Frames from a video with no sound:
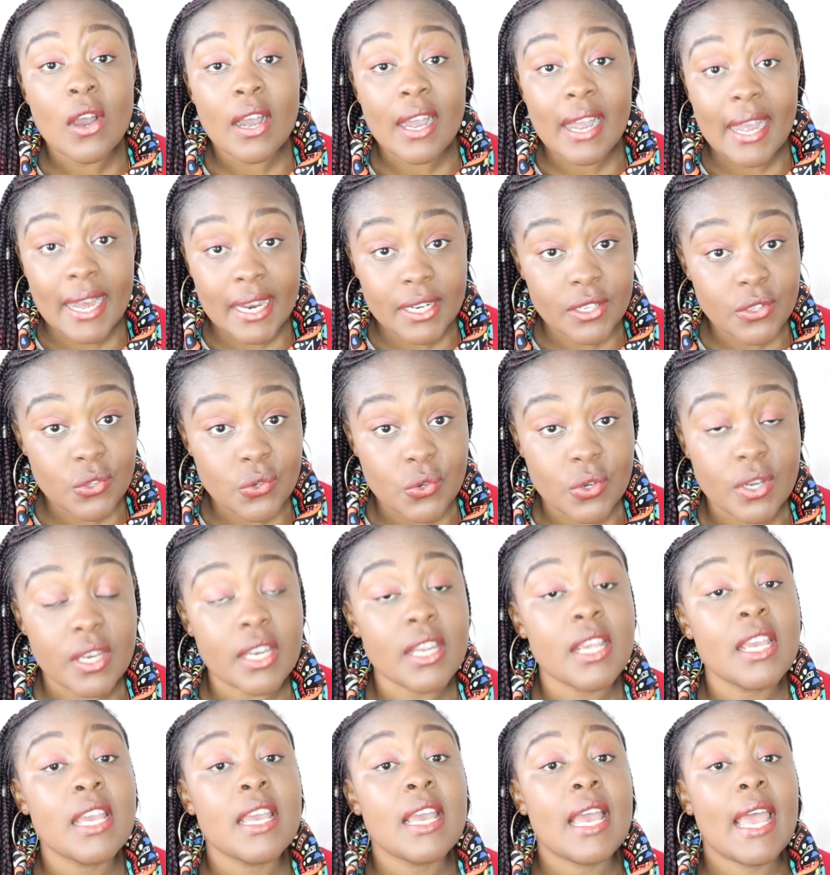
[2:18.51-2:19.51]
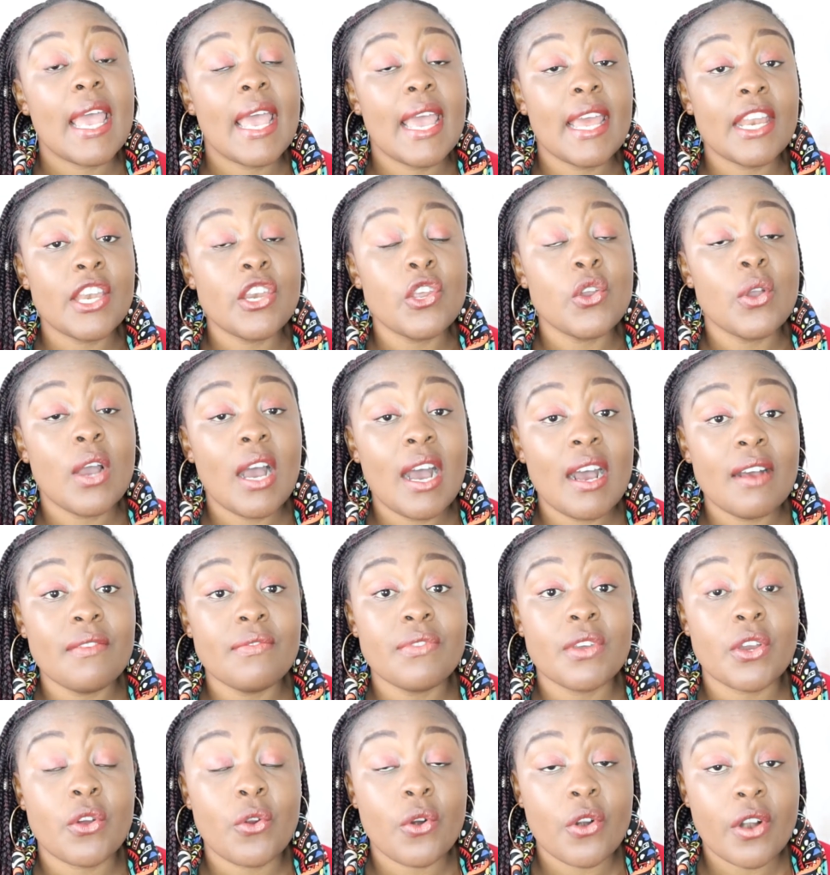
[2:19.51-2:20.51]
country and you have
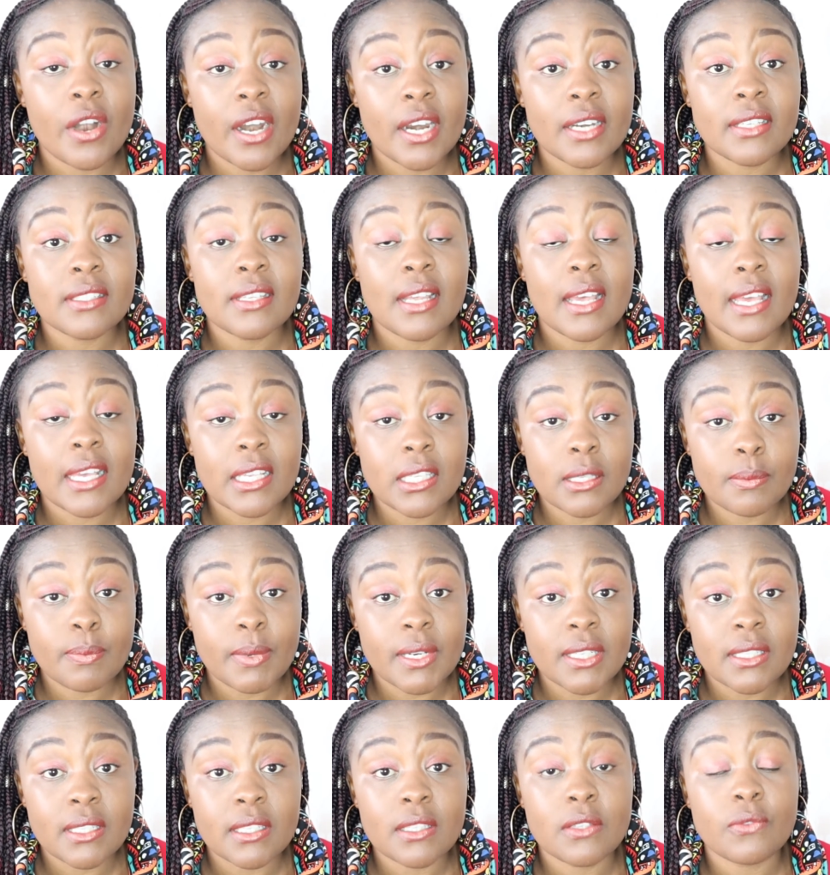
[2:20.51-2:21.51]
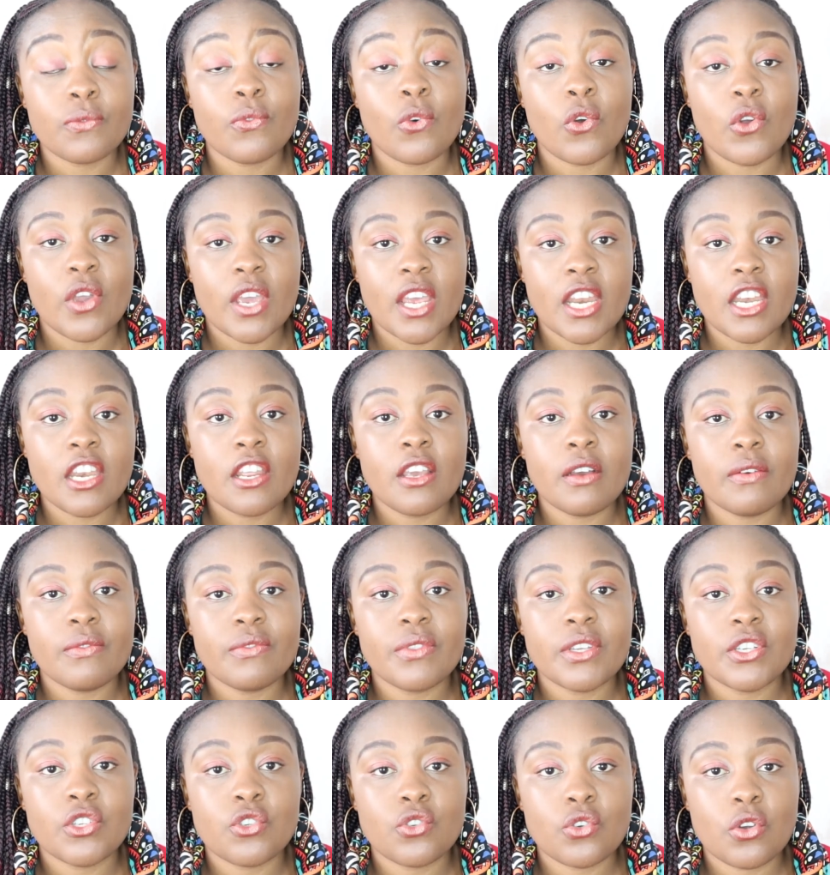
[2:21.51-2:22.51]
the correct expertise for any of
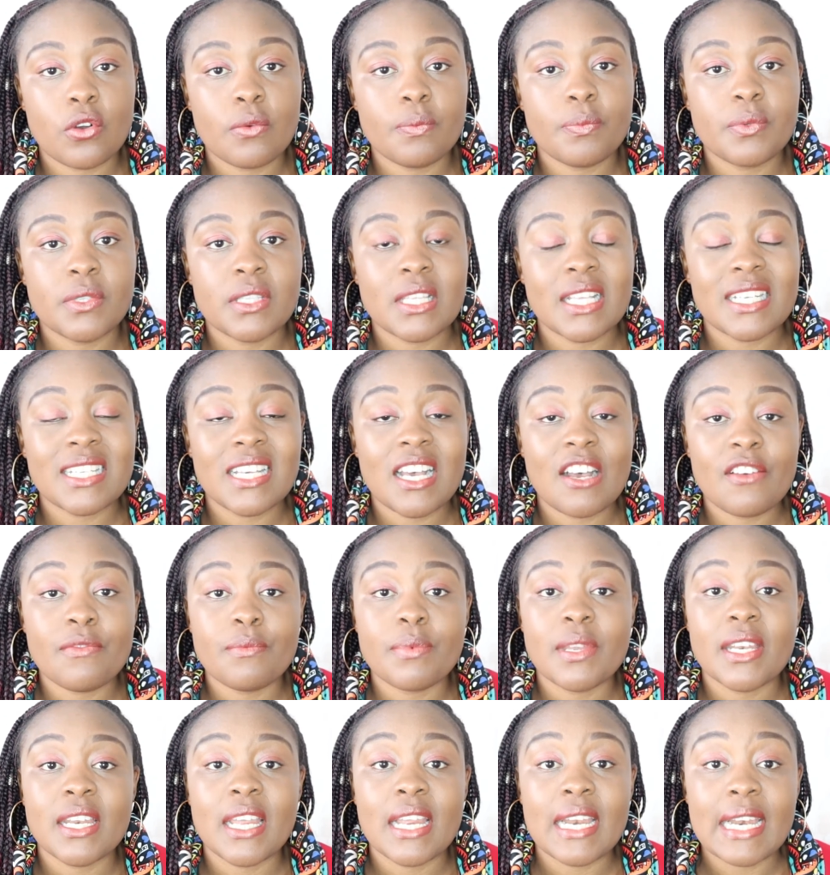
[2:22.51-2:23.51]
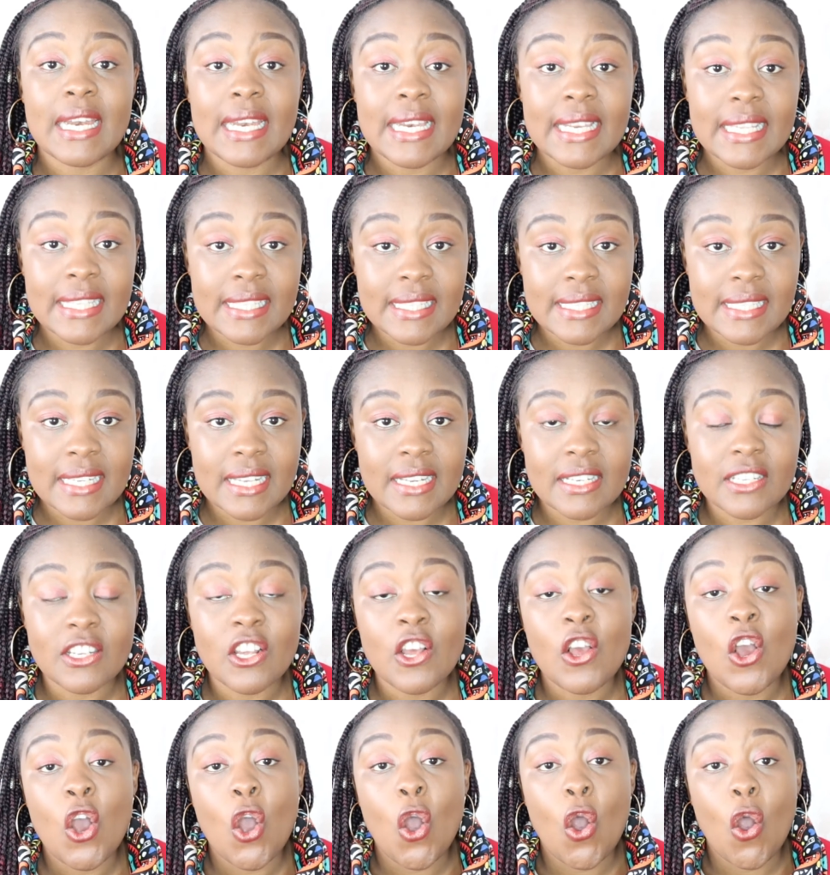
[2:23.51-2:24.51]
the jobs that have been enlisted
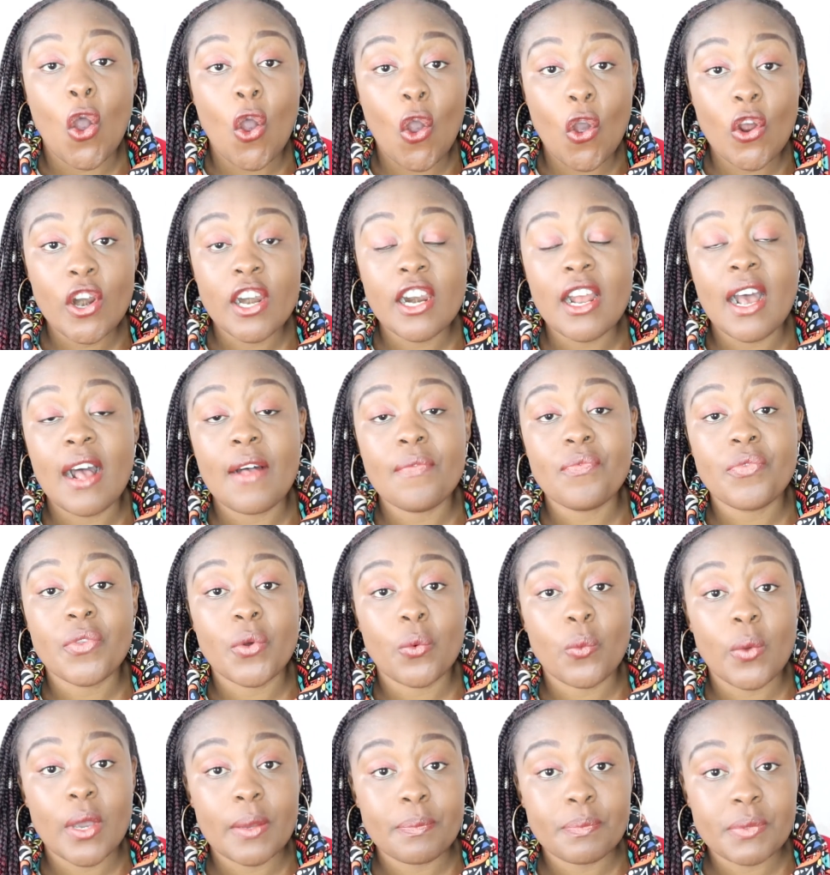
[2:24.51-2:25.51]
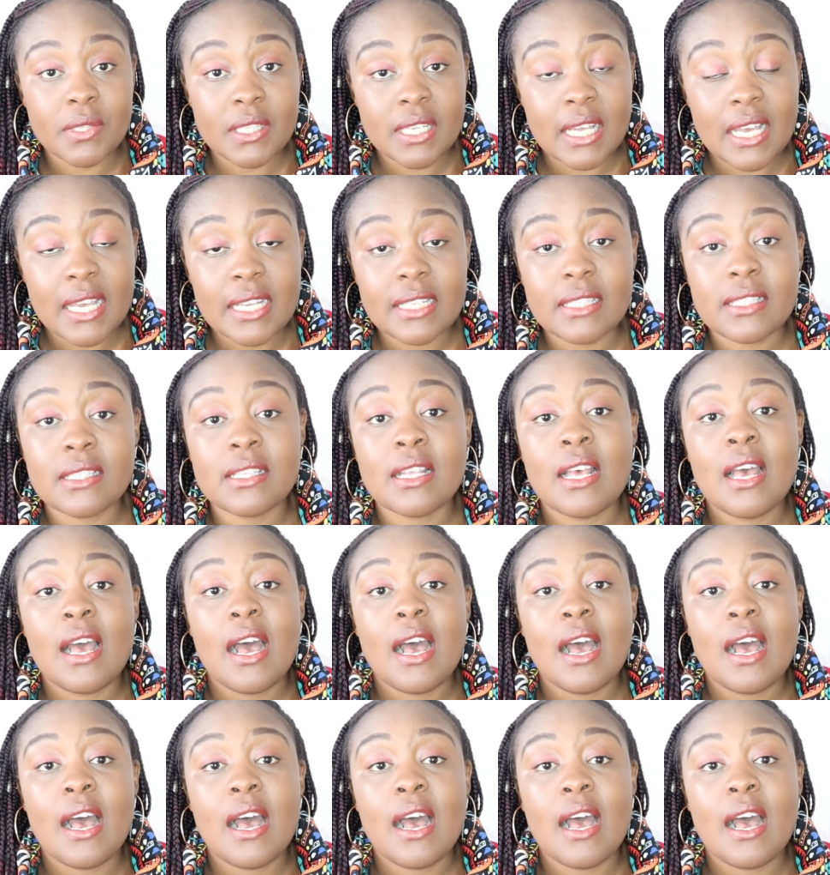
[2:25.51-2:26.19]
on the websites